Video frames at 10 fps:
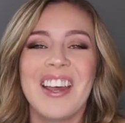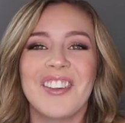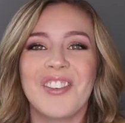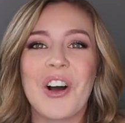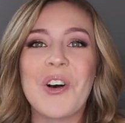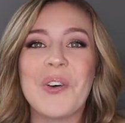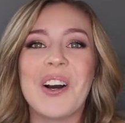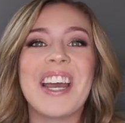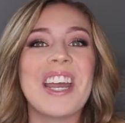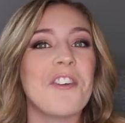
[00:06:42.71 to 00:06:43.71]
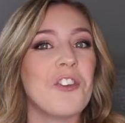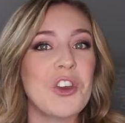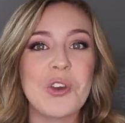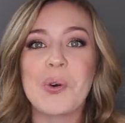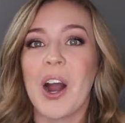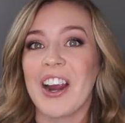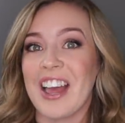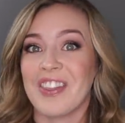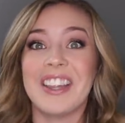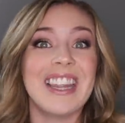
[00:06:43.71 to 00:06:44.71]
So if you are
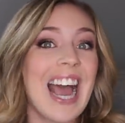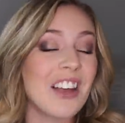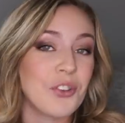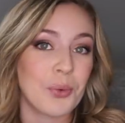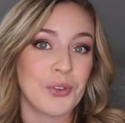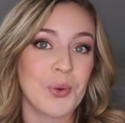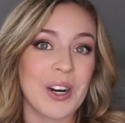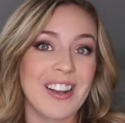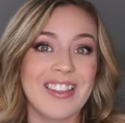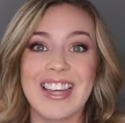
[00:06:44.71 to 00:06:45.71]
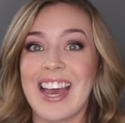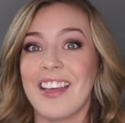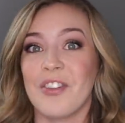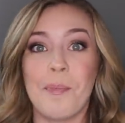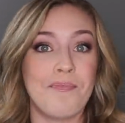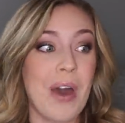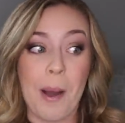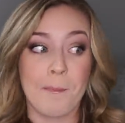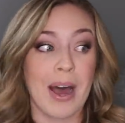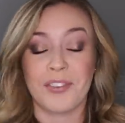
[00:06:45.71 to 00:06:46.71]
at the last resort that
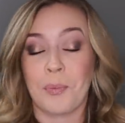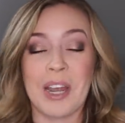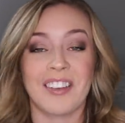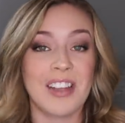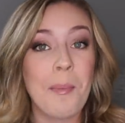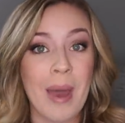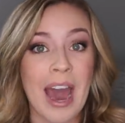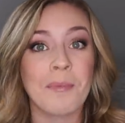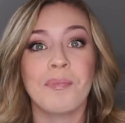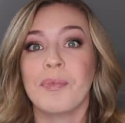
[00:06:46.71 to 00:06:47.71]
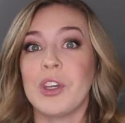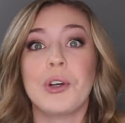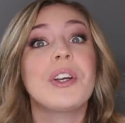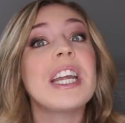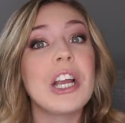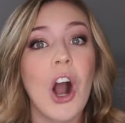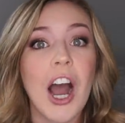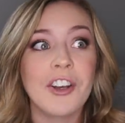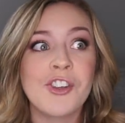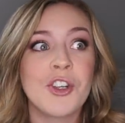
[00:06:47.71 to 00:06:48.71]
that bus picks up at, you're getting
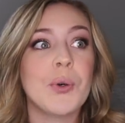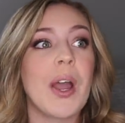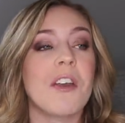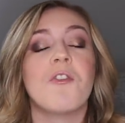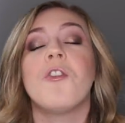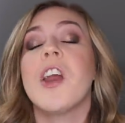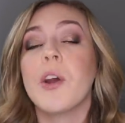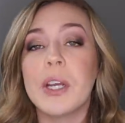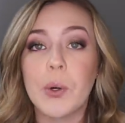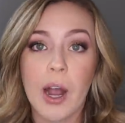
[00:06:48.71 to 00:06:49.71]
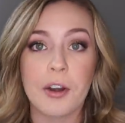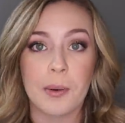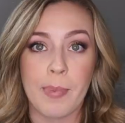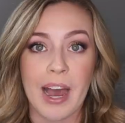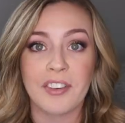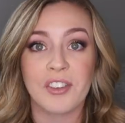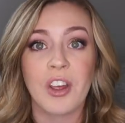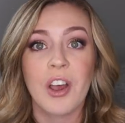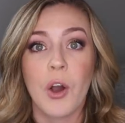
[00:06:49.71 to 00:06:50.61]
on to a very crowded bus,